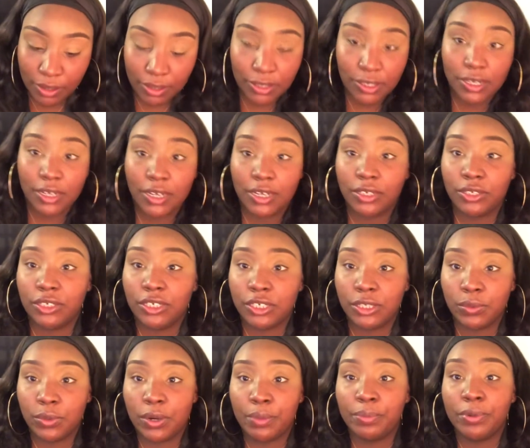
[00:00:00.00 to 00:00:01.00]
So yeah, you
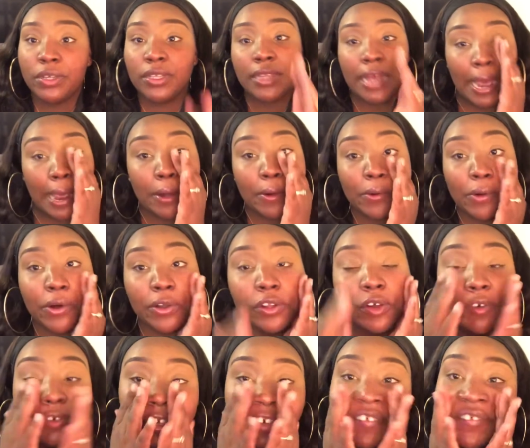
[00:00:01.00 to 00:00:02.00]
just want to put that all
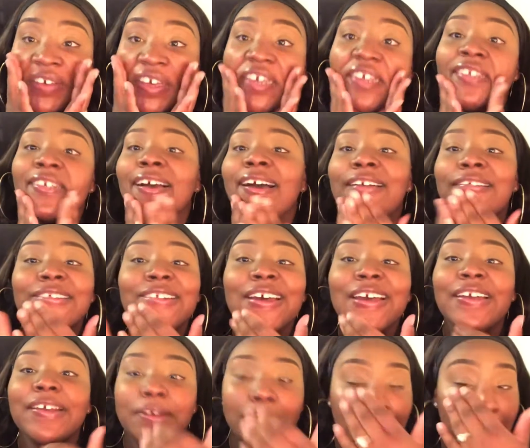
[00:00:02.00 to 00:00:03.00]
over your face, kind of
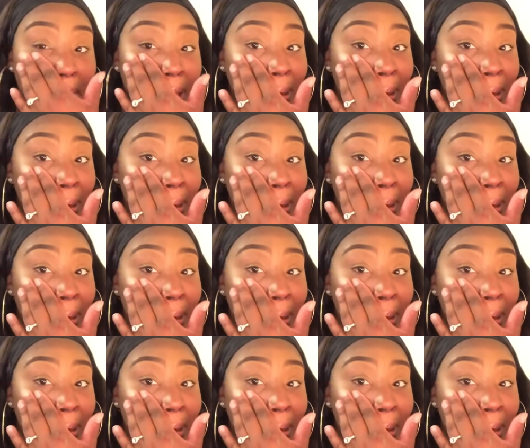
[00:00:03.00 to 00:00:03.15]
like